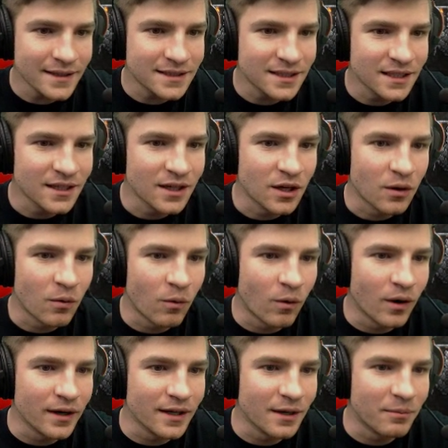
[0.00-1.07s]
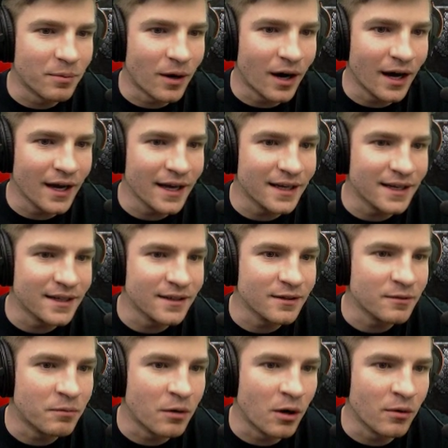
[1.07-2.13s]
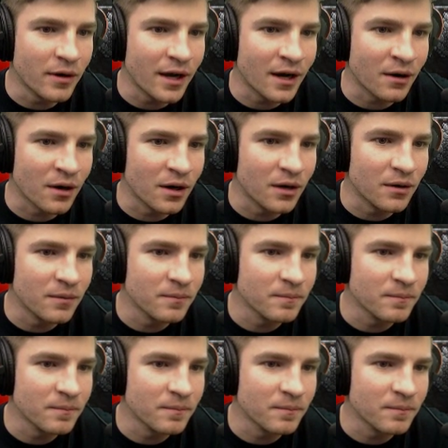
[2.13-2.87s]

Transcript: What? What are you buying? Bone arrow.